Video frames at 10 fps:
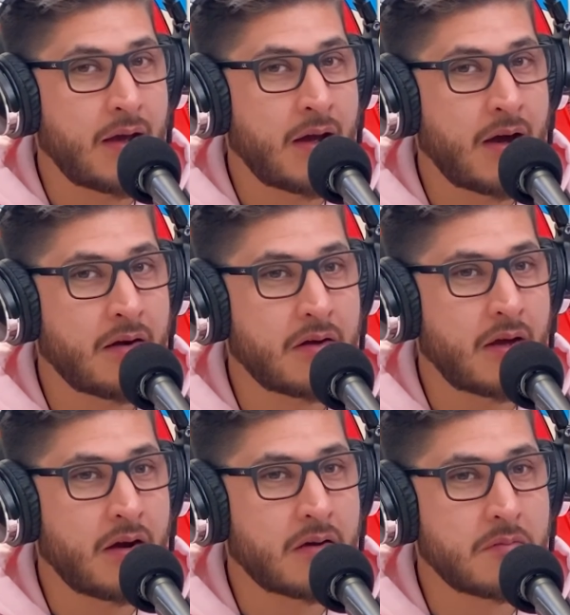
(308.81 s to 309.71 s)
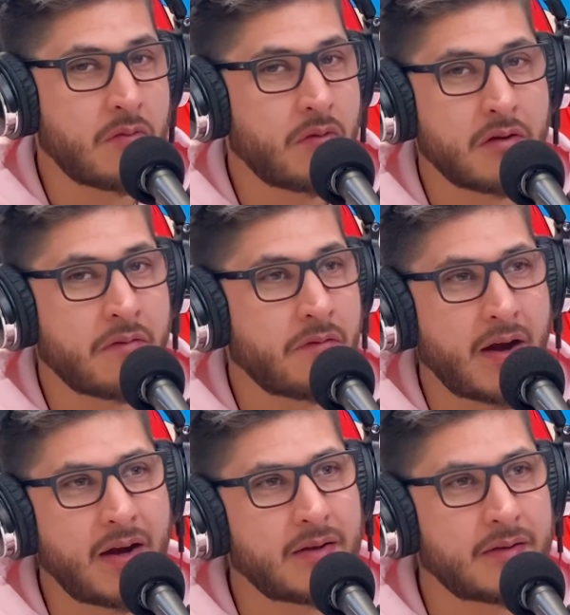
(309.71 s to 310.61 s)
How come you weren't
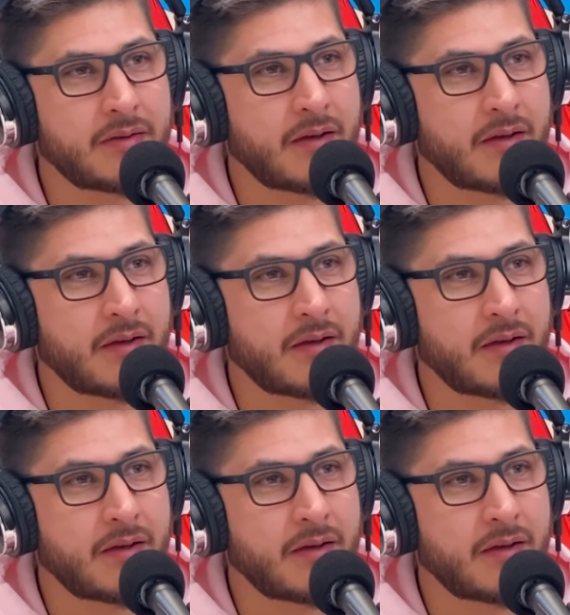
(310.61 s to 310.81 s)
afraid at the